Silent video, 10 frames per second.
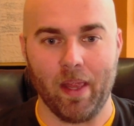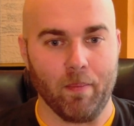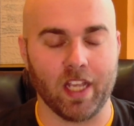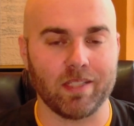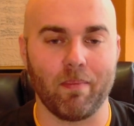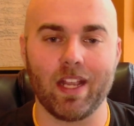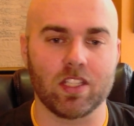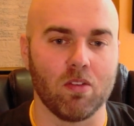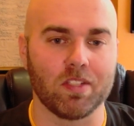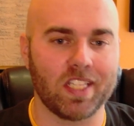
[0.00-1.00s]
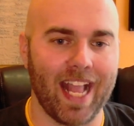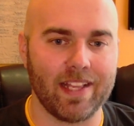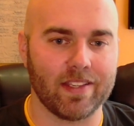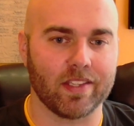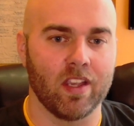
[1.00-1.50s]
about that because it makes no
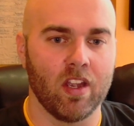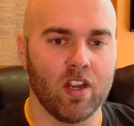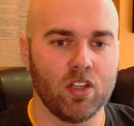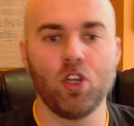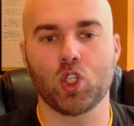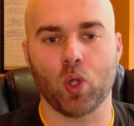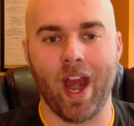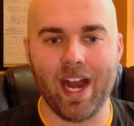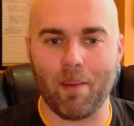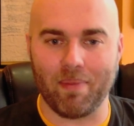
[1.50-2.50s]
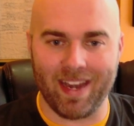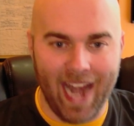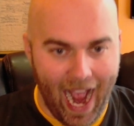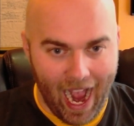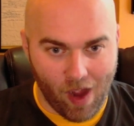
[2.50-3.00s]
sense to trade up
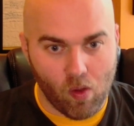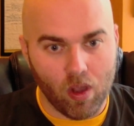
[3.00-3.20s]
now.